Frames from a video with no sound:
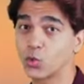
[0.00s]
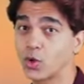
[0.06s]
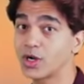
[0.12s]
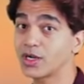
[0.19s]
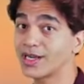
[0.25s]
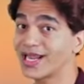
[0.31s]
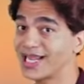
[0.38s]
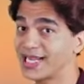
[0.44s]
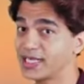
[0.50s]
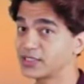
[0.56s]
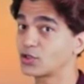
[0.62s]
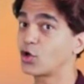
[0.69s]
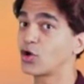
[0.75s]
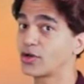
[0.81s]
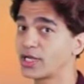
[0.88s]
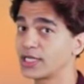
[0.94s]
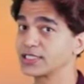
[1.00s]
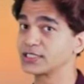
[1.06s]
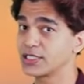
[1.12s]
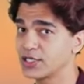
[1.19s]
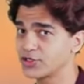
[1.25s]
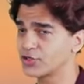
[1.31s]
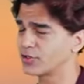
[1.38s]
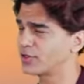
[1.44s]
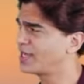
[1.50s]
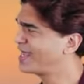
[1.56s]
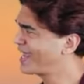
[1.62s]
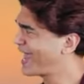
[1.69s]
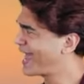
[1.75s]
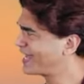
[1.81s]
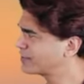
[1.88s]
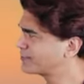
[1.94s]
World Health Organization.
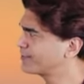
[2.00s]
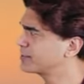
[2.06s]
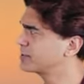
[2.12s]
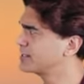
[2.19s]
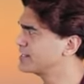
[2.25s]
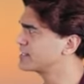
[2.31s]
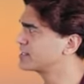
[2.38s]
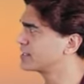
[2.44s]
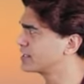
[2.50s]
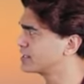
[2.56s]
As per these